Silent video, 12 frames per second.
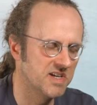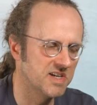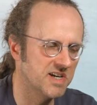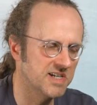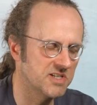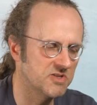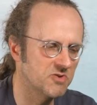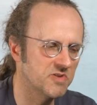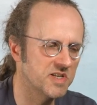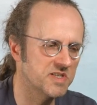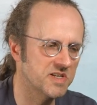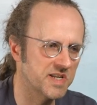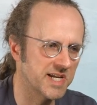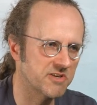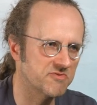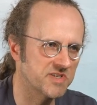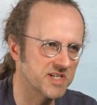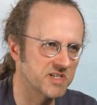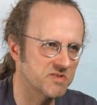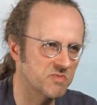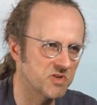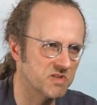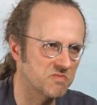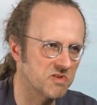And to do this as accurately as
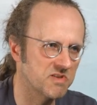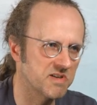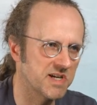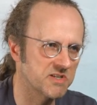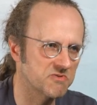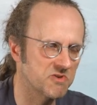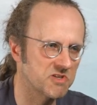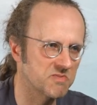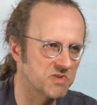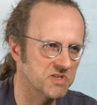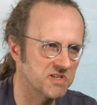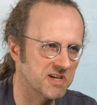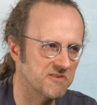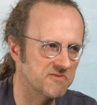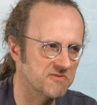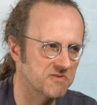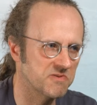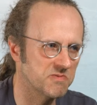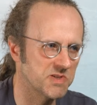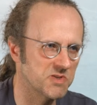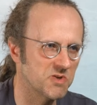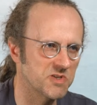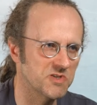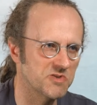possible, astronomers have
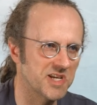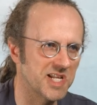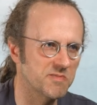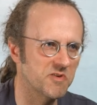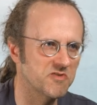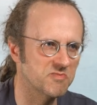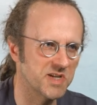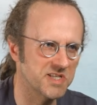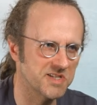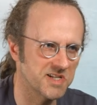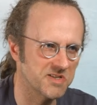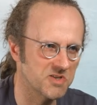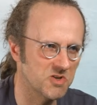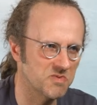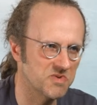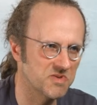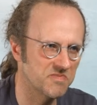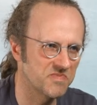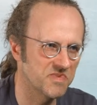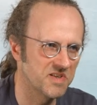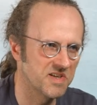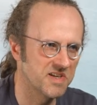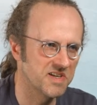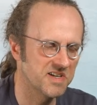resorted to the help of space telescopes.
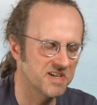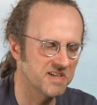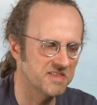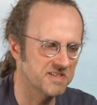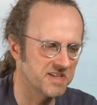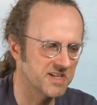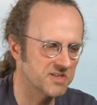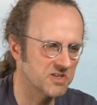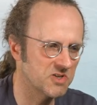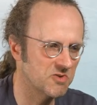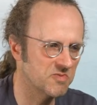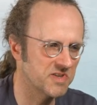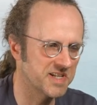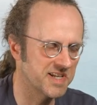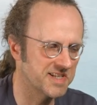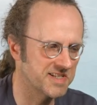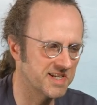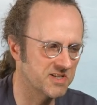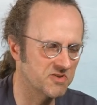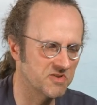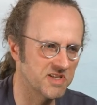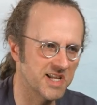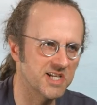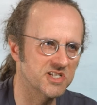And the telescope that has led to
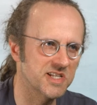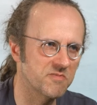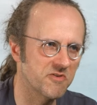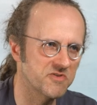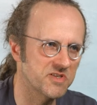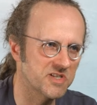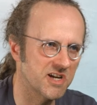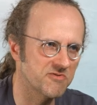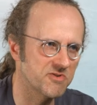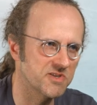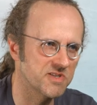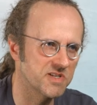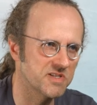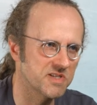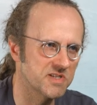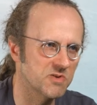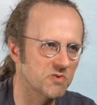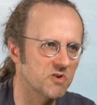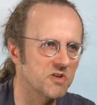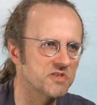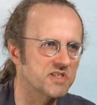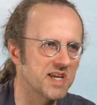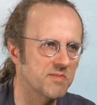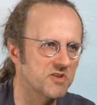the largest number of discoveries is the
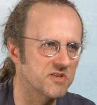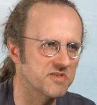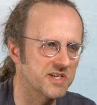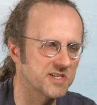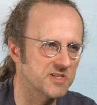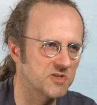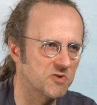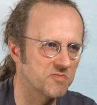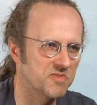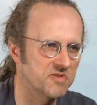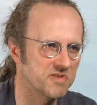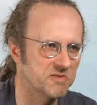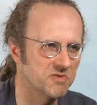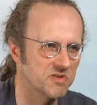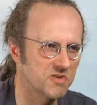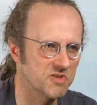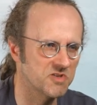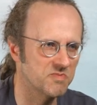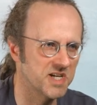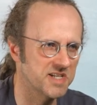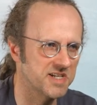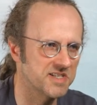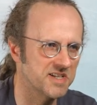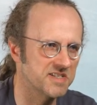so-called Kepler telescope that was launched by
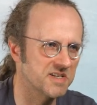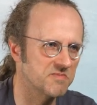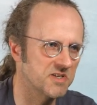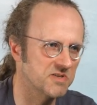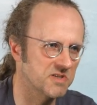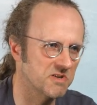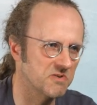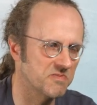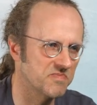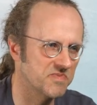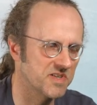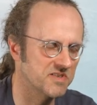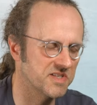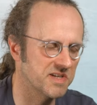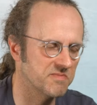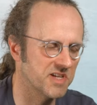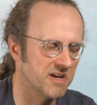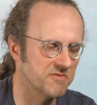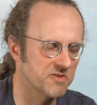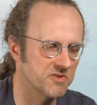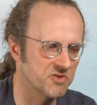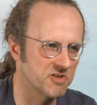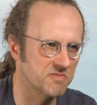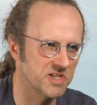NASA some years ago. It's named after
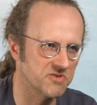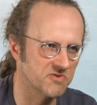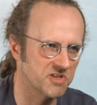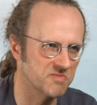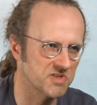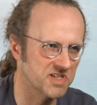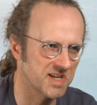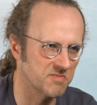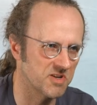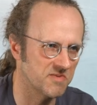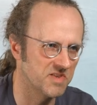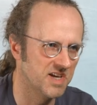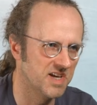the German astronomer Kepler.